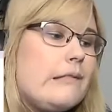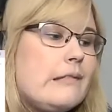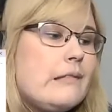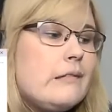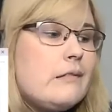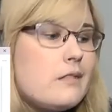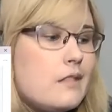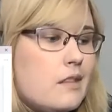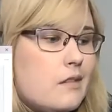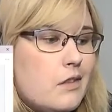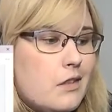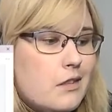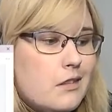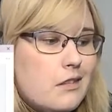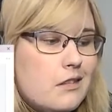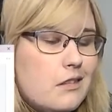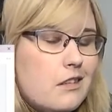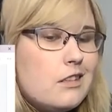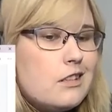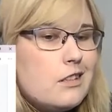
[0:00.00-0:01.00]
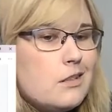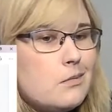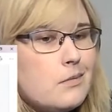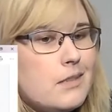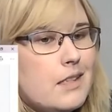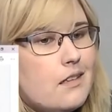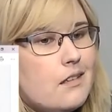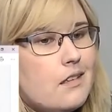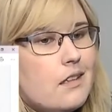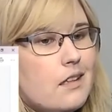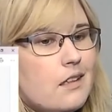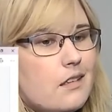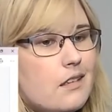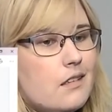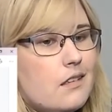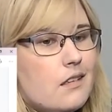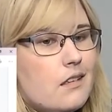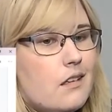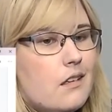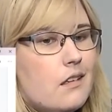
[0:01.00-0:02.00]
if he's gonna call something out like is
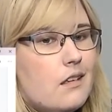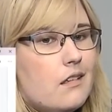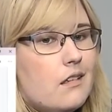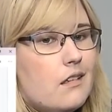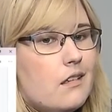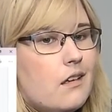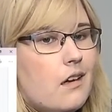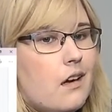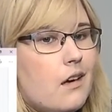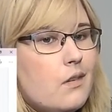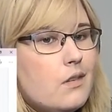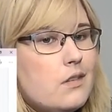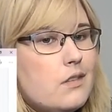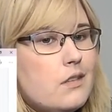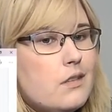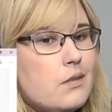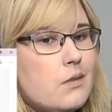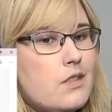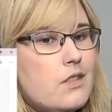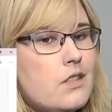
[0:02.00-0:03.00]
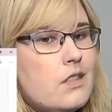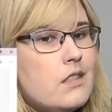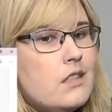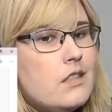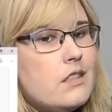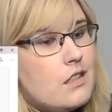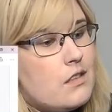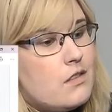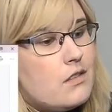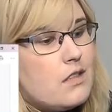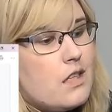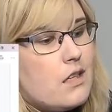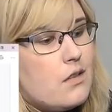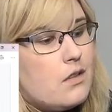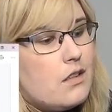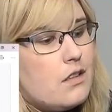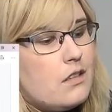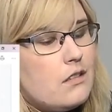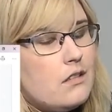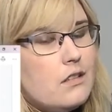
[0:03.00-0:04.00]
an awkward situation, you know it's
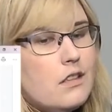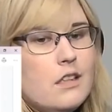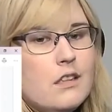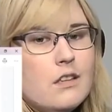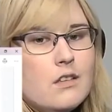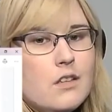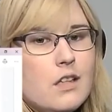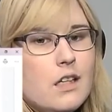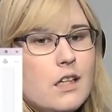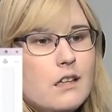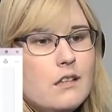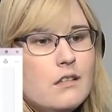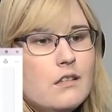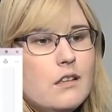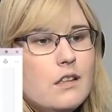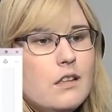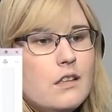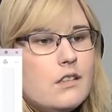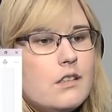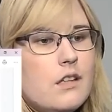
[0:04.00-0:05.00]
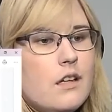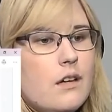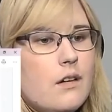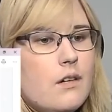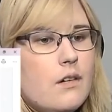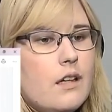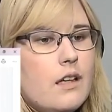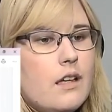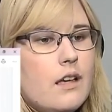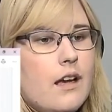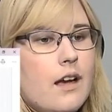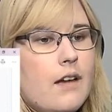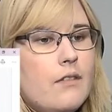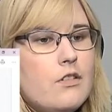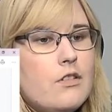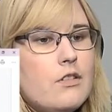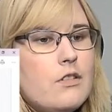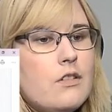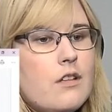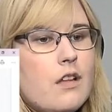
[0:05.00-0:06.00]
awkward. Okay? So after
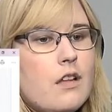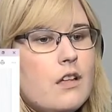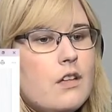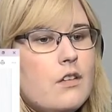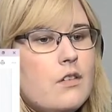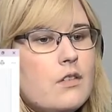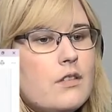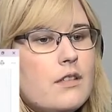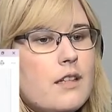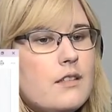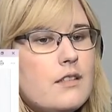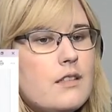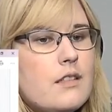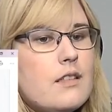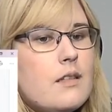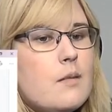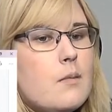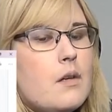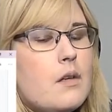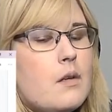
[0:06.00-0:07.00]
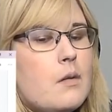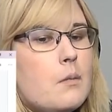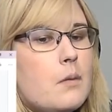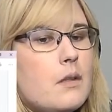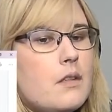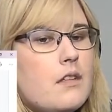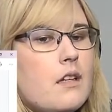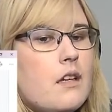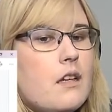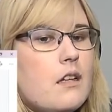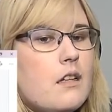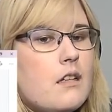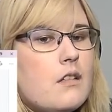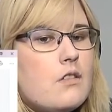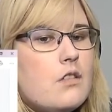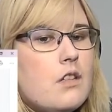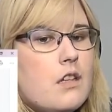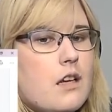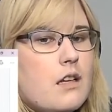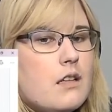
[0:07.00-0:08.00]
installing a new sound system in her Mustang,
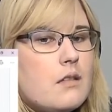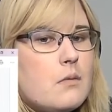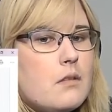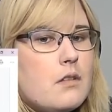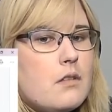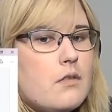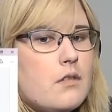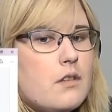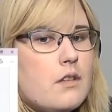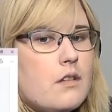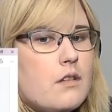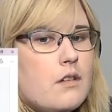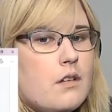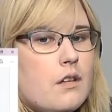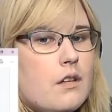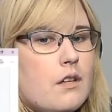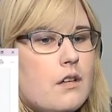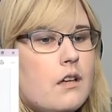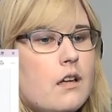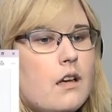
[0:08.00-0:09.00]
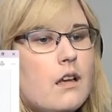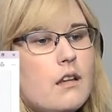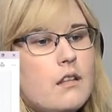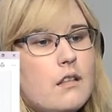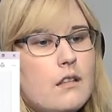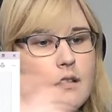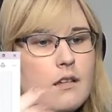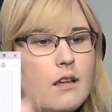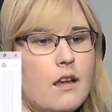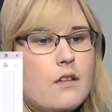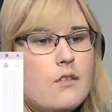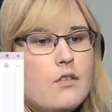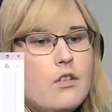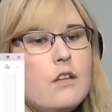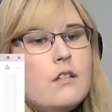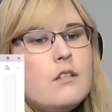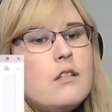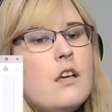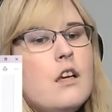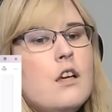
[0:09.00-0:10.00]
she asked me to visit her at this
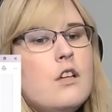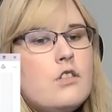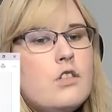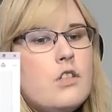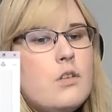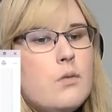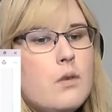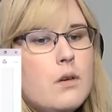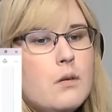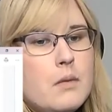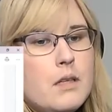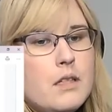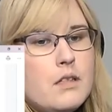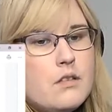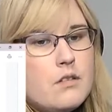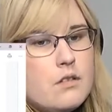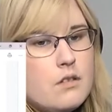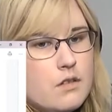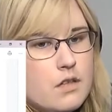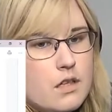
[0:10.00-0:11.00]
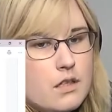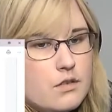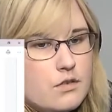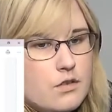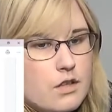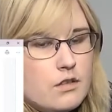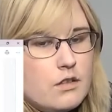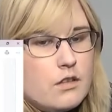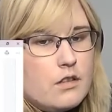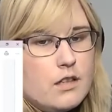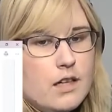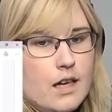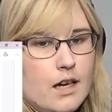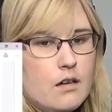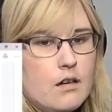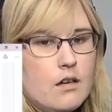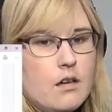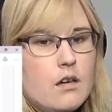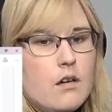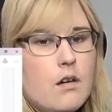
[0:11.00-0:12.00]
address. She wanted me to instruct her on how
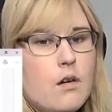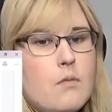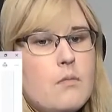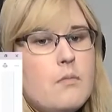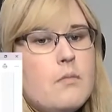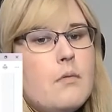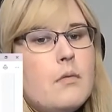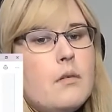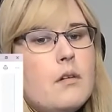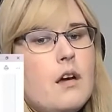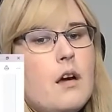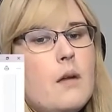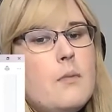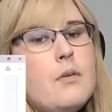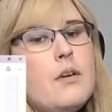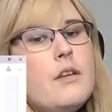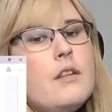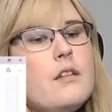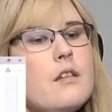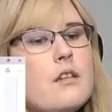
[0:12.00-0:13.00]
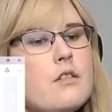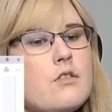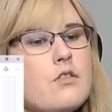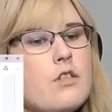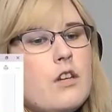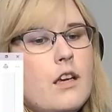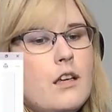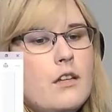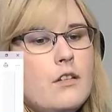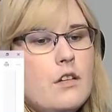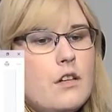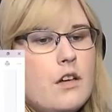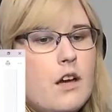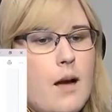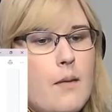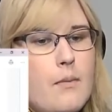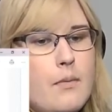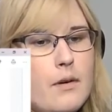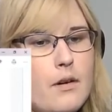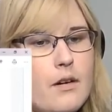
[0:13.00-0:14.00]
to operate the touchscreen, you know,
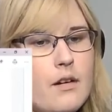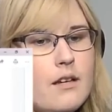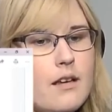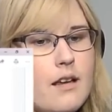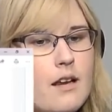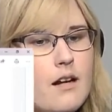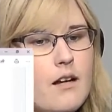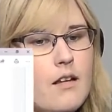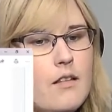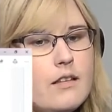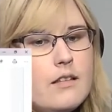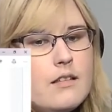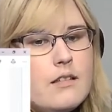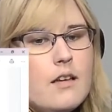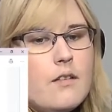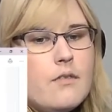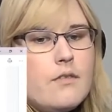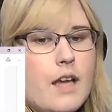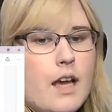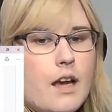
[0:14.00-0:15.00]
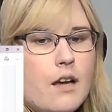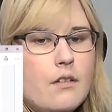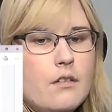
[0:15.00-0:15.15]
help her get all this stuff down.